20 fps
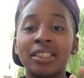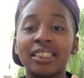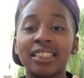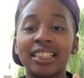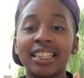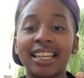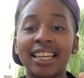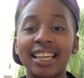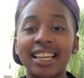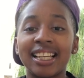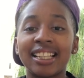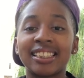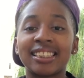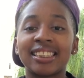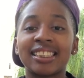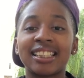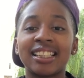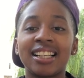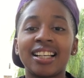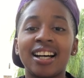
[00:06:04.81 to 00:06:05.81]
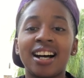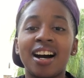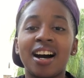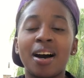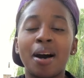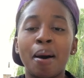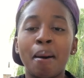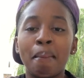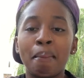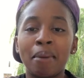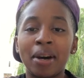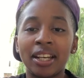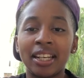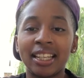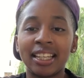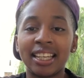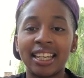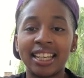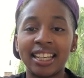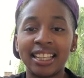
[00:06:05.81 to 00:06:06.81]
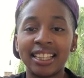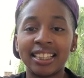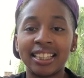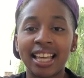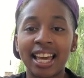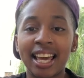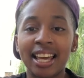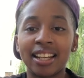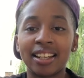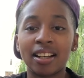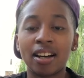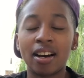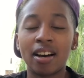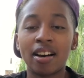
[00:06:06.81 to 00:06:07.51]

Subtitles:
to get money in that